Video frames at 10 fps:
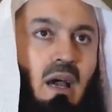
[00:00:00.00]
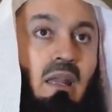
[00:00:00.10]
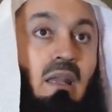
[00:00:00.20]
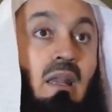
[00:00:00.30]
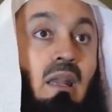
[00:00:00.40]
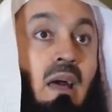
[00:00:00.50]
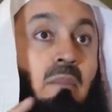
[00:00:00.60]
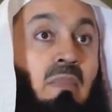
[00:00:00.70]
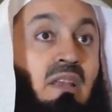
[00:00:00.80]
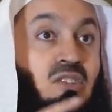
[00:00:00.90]

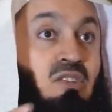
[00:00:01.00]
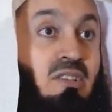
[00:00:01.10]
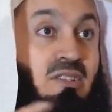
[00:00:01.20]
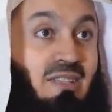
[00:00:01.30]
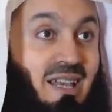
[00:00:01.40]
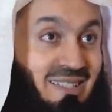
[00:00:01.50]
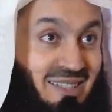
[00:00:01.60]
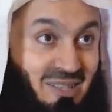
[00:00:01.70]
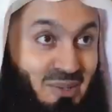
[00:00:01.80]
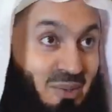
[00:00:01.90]
Allah mentions that
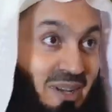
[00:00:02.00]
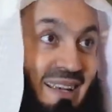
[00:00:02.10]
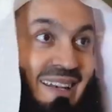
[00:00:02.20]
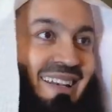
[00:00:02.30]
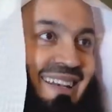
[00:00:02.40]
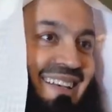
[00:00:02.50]
in the Quran.